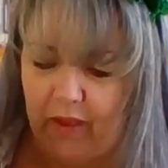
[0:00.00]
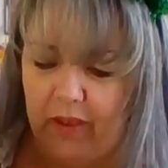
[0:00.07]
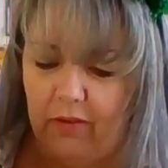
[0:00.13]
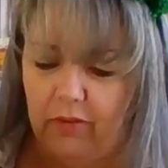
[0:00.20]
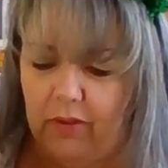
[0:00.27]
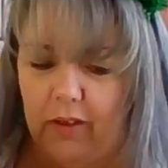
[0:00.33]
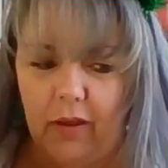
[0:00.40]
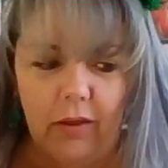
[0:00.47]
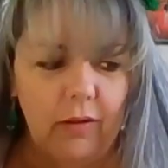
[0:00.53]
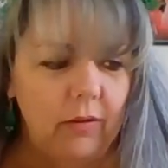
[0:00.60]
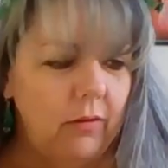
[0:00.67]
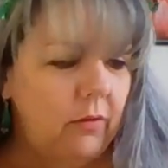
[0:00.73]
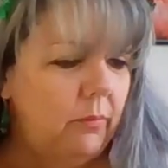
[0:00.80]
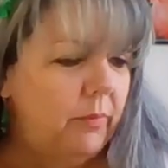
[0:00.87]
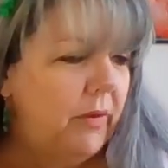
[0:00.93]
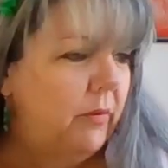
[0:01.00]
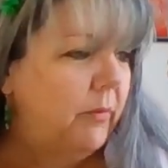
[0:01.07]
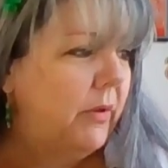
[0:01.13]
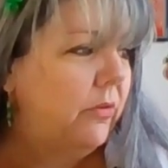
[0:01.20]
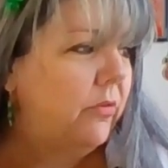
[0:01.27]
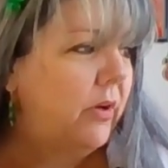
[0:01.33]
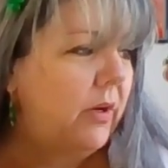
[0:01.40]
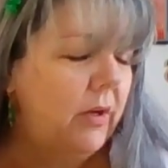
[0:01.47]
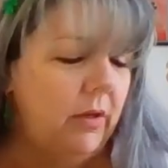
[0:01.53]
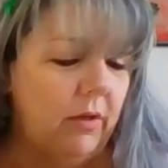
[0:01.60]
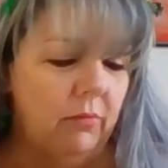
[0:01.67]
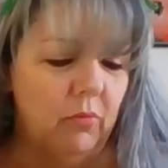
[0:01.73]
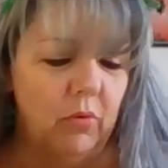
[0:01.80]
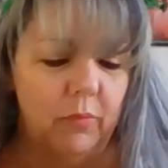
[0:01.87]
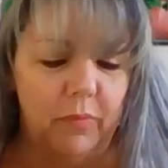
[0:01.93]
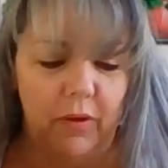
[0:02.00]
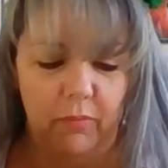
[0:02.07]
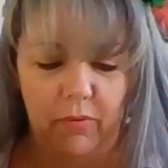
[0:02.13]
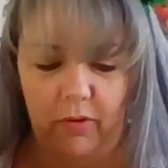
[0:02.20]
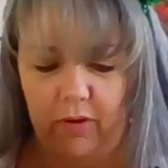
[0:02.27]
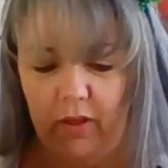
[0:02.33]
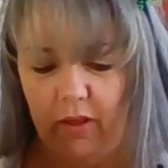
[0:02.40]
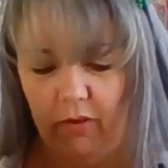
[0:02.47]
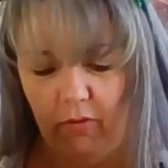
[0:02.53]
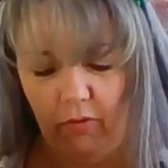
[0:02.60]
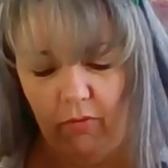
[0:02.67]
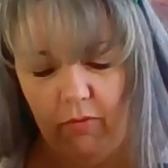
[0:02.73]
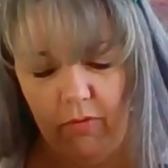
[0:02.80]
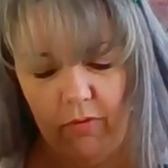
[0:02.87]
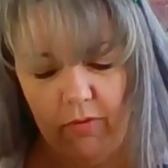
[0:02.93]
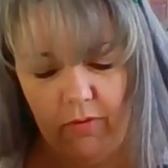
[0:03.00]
only got a little bit of my drink. I need more paper towel.